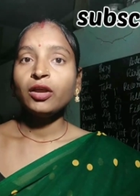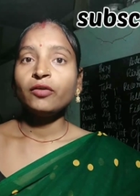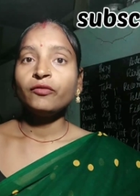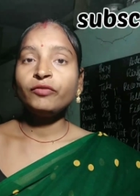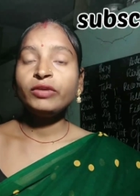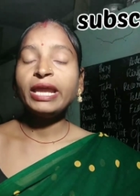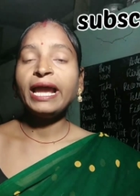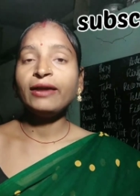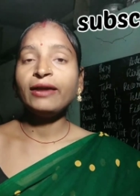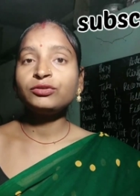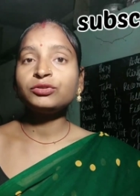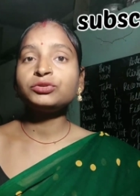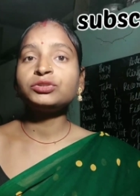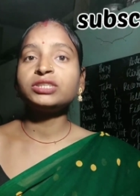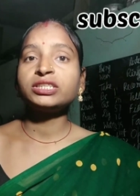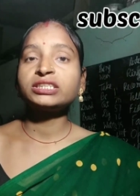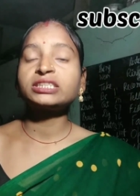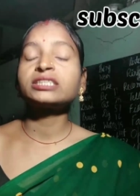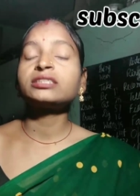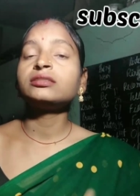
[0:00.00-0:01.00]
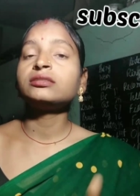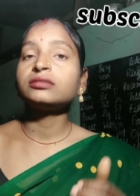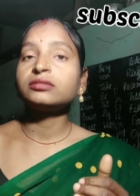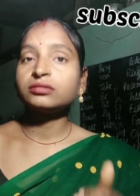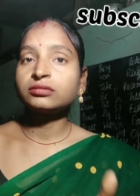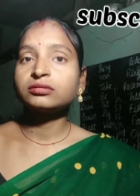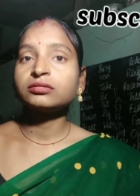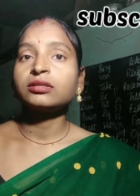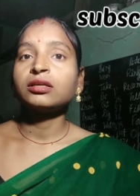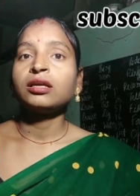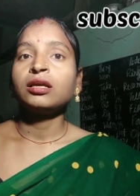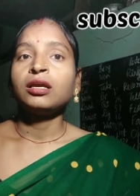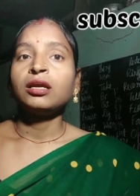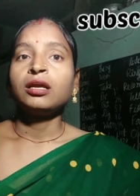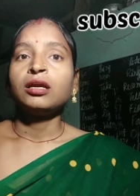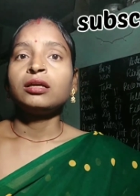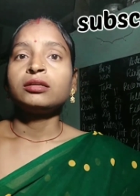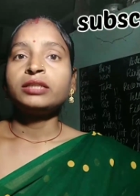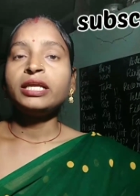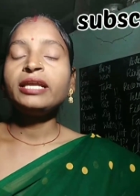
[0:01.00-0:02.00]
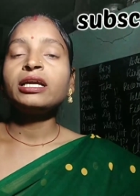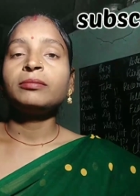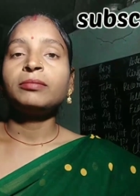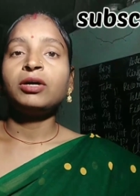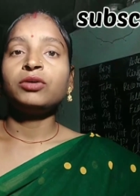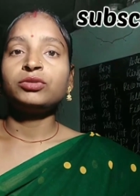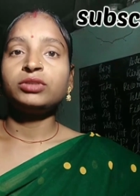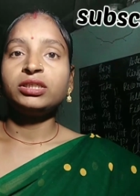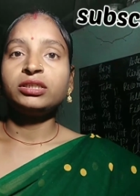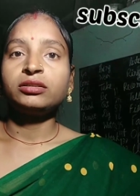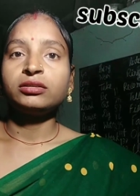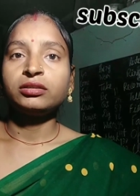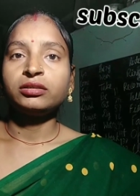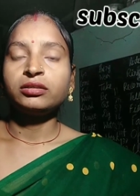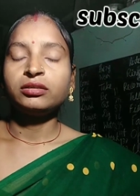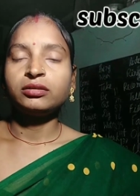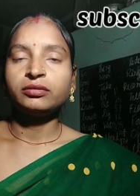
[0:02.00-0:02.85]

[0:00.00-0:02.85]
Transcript: We have to just think about it.